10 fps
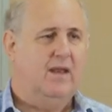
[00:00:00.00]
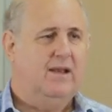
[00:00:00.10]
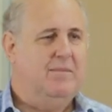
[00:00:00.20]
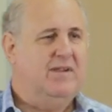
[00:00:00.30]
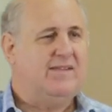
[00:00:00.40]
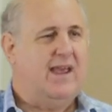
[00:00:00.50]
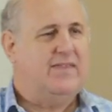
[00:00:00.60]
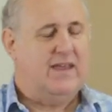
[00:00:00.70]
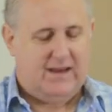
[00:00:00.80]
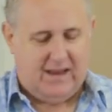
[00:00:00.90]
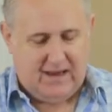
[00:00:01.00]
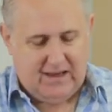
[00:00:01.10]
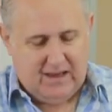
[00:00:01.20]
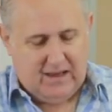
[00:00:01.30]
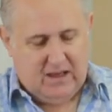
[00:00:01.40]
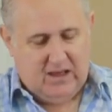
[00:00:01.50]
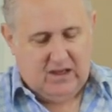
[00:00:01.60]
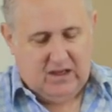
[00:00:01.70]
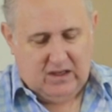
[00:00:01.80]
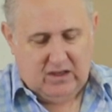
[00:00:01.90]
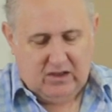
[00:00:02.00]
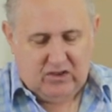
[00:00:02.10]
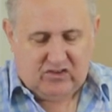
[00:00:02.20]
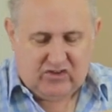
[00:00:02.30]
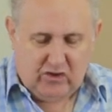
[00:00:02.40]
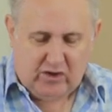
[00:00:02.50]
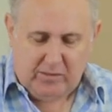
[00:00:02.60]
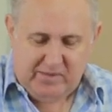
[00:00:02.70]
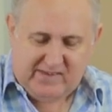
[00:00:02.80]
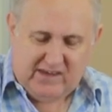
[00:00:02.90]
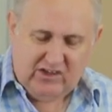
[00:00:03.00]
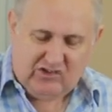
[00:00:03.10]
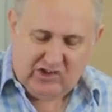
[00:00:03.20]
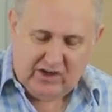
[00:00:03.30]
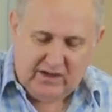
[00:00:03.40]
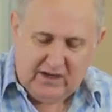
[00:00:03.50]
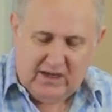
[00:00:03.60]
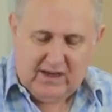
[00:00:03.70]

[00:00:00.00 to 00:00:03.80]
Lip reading: Let me say that again. Circumcision